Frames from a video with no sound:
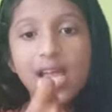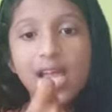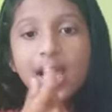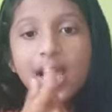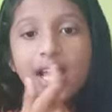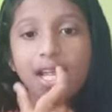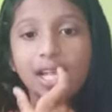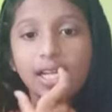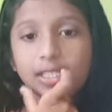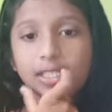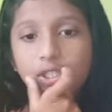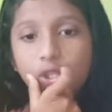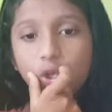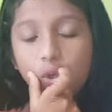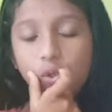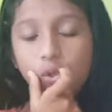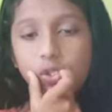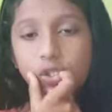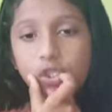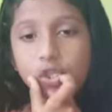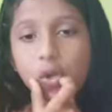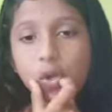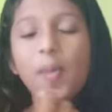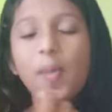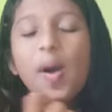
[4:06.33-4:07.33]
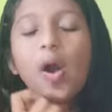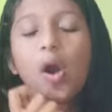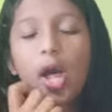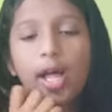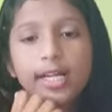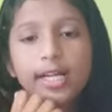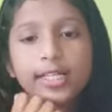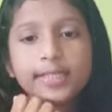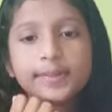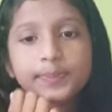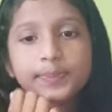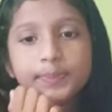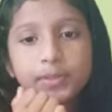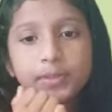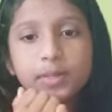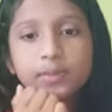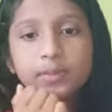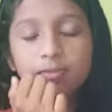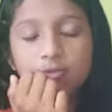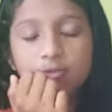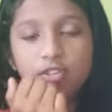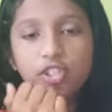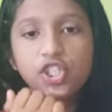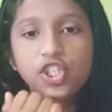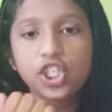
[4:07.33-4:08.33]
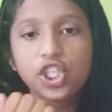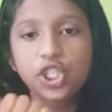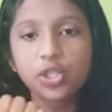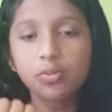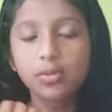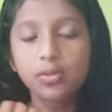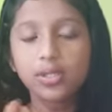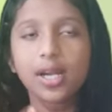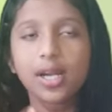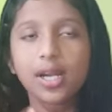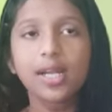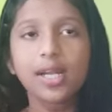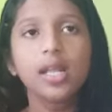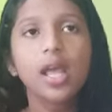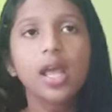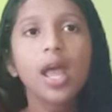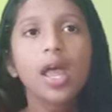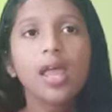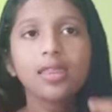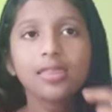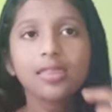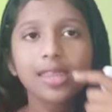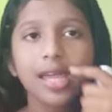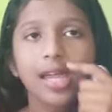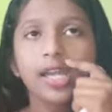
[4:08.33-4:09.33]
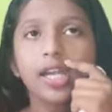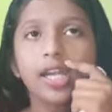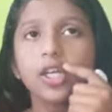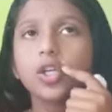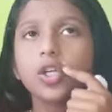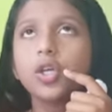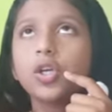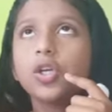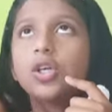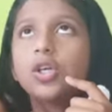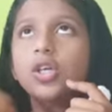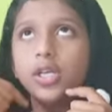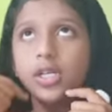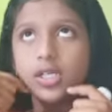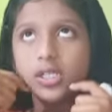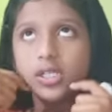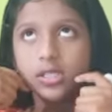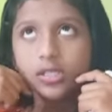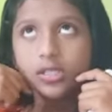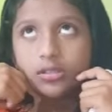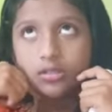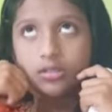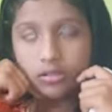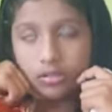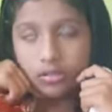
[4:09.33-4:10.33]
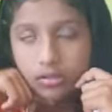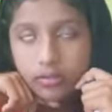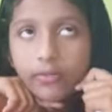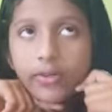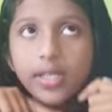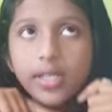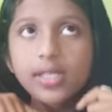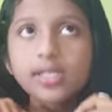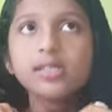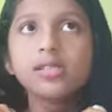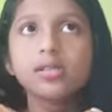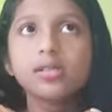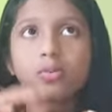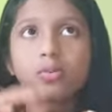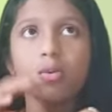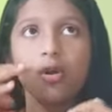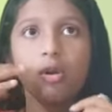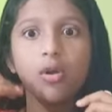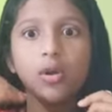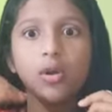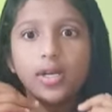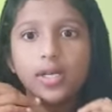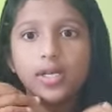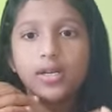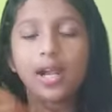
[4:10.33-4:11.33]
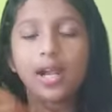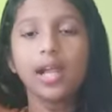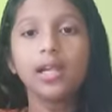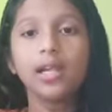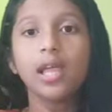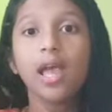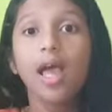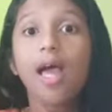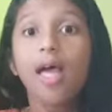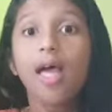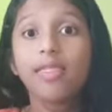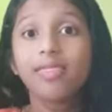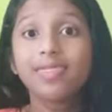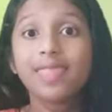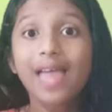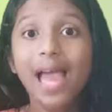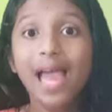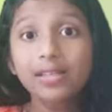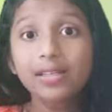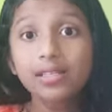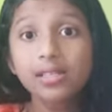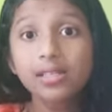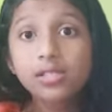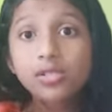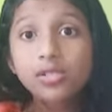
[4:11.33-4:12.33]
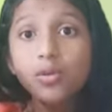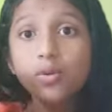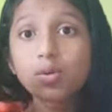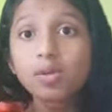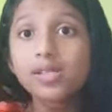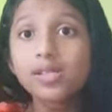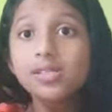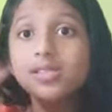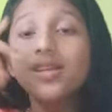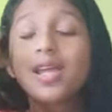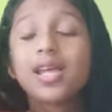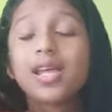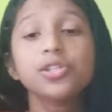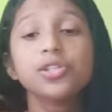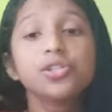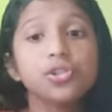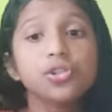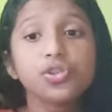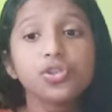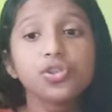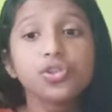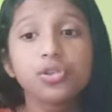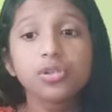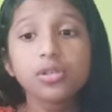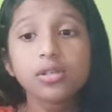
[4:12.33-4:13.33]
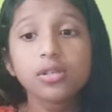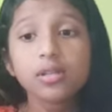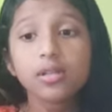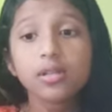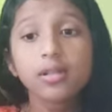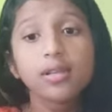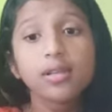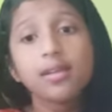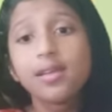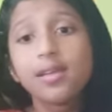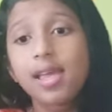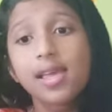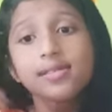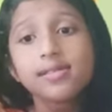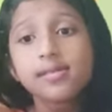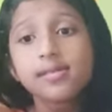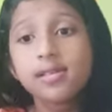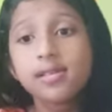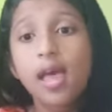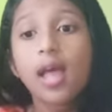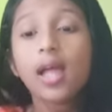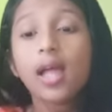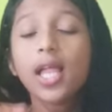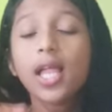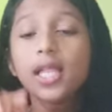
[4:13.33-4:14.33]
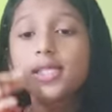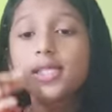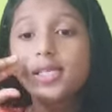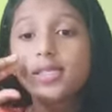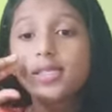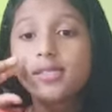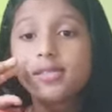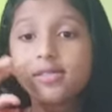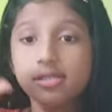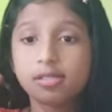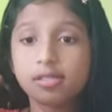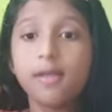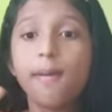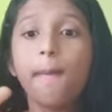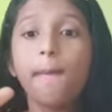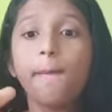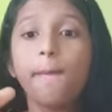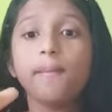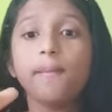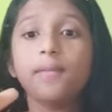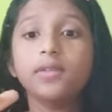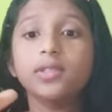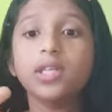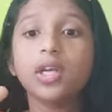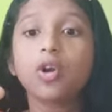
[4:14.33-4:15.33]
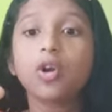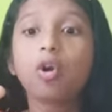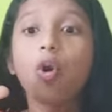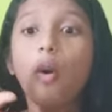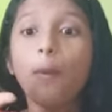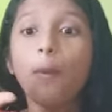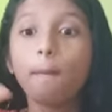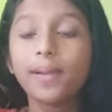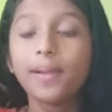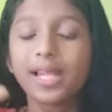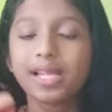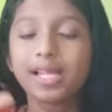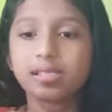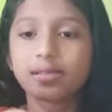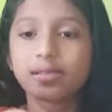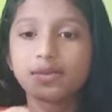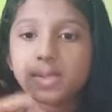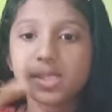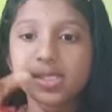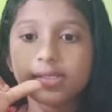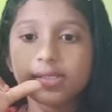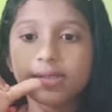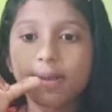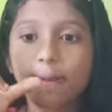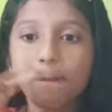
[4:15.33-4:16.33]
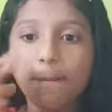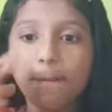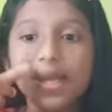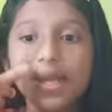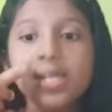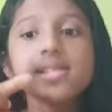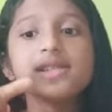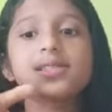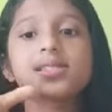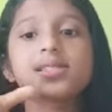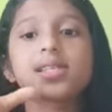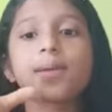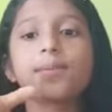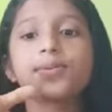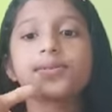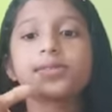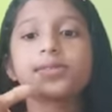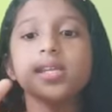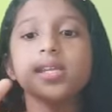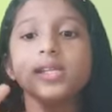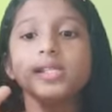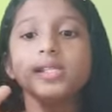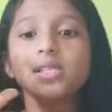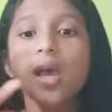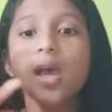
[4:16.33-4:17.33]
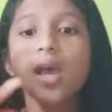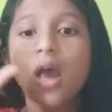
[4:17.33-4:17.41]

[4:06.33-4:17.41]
It goes into we chew it, right? Then we swallow it, right? That is known as digestion. Yes, the complex means the big substance